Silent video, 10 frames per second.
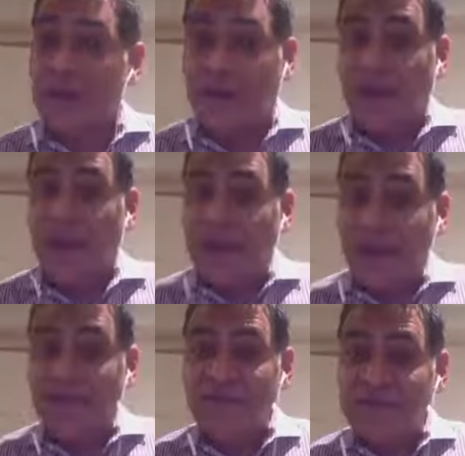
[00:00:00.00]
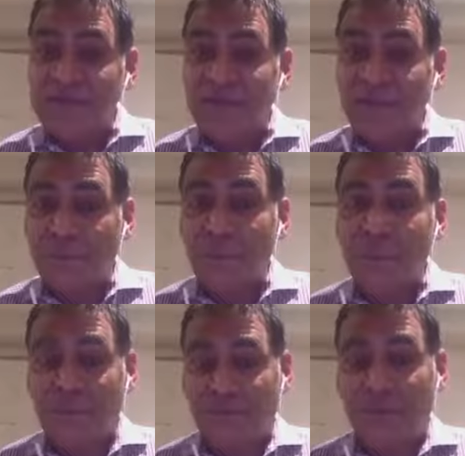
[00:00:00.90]
and we haven't seen
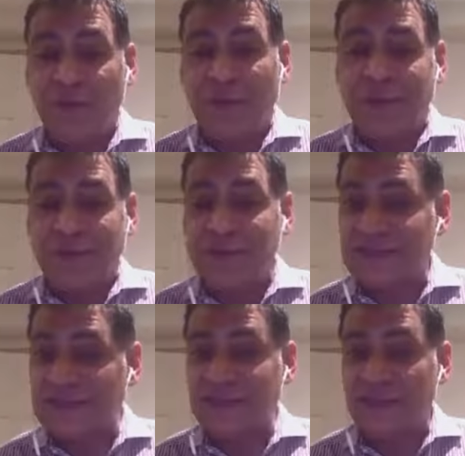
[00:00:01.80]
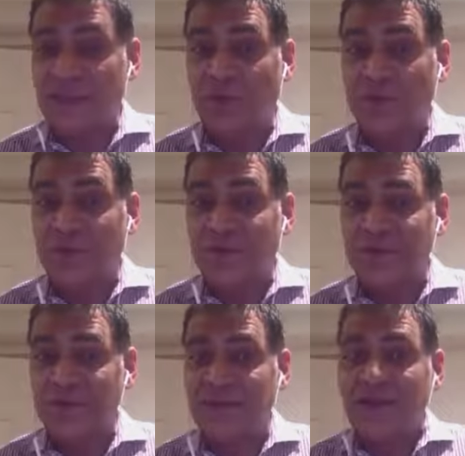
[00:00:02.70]
improvement for the last 6 to 12
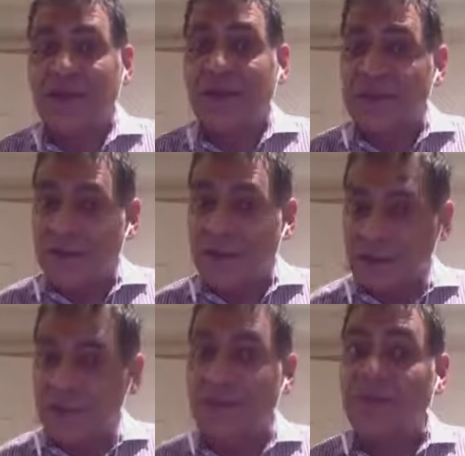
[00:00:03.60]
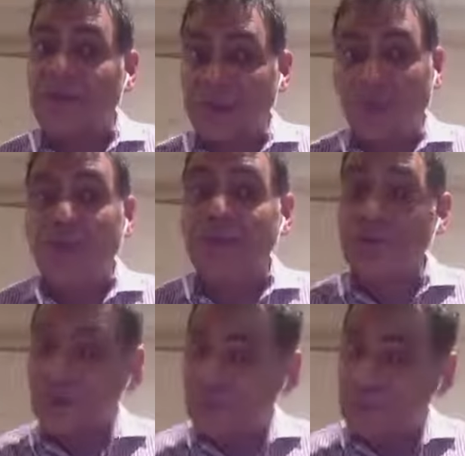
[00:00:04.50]
months. And they know that
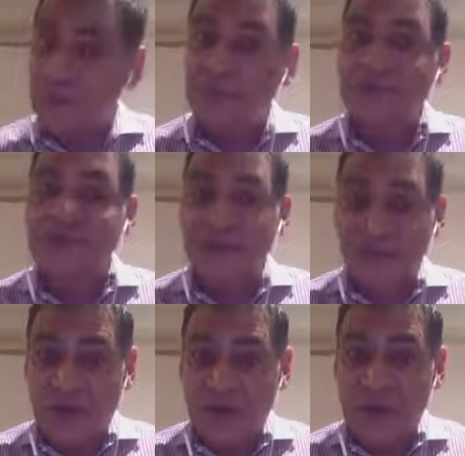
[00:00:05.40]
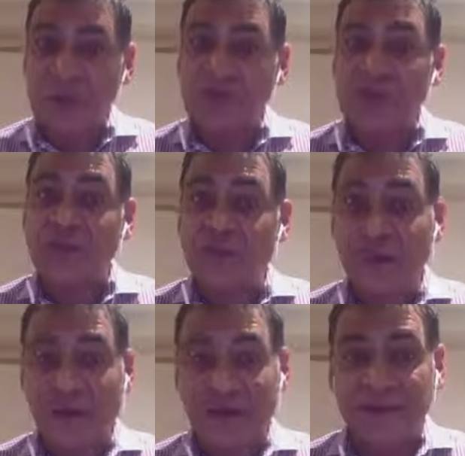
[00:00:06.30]
you're going to probably say, we got to go see the
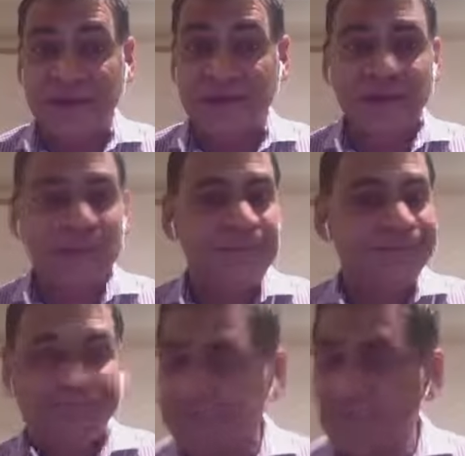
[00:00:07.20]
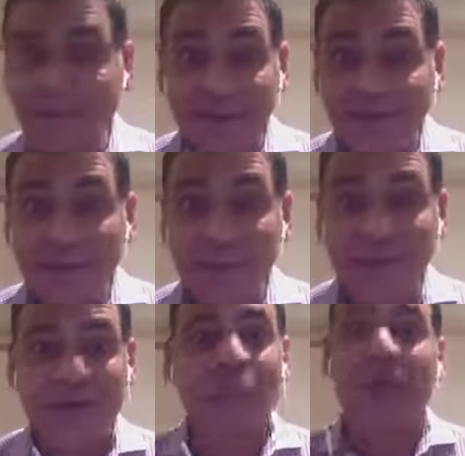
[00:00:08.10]
periodontist. Mm-hmm. I don't have to do that
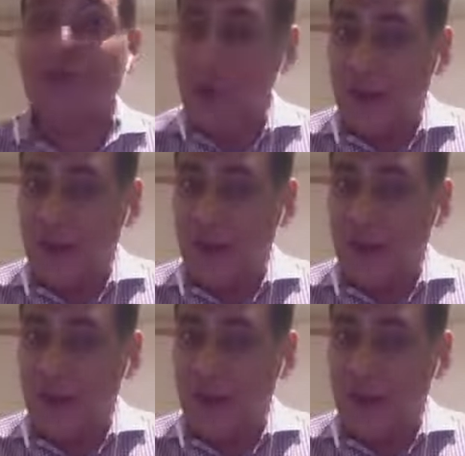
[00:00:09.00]
anymore. I go,